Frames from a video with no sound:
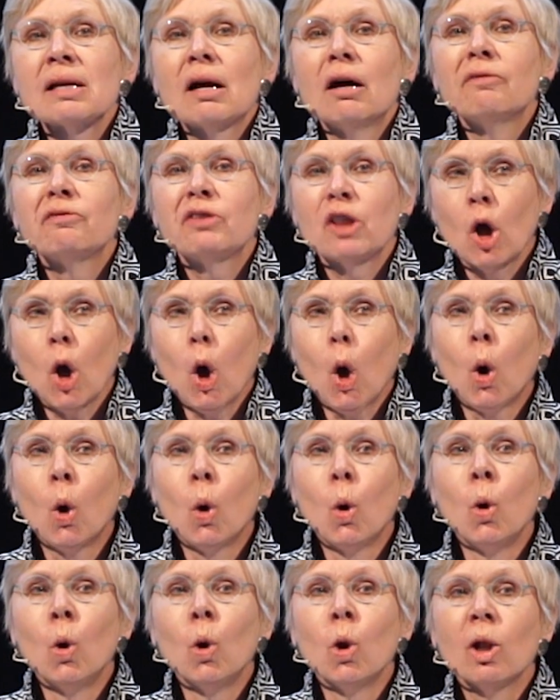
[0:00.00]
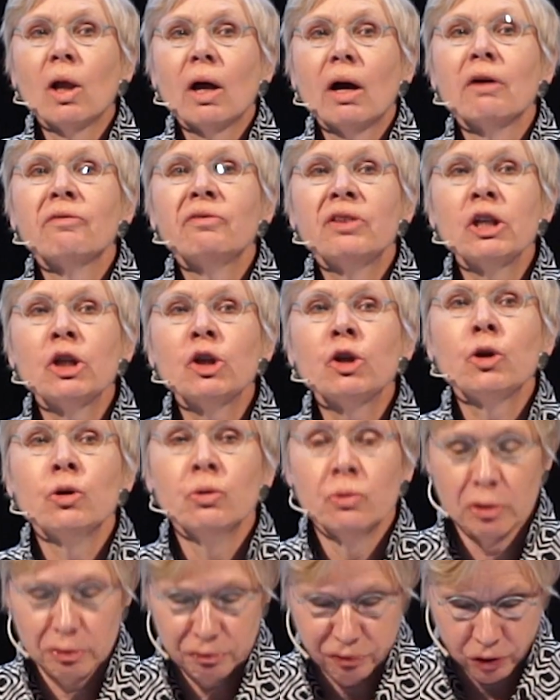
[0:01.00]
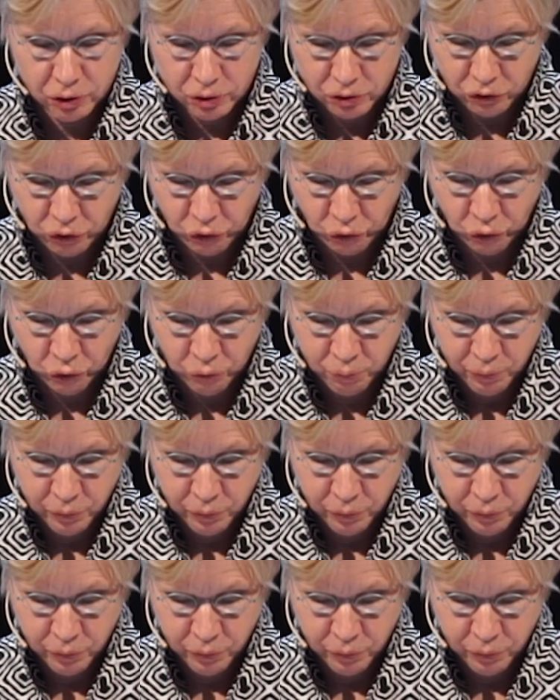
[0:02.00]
of the whole of the universe.